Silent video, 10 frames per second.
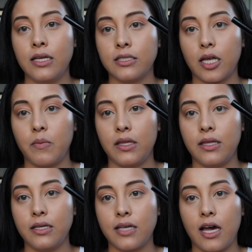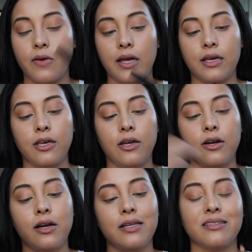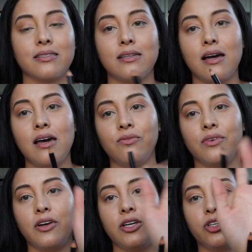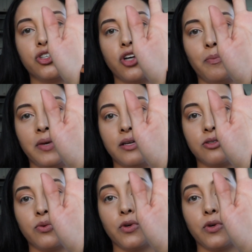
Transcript: It's going to be this guy right here, and it's not very sharpened,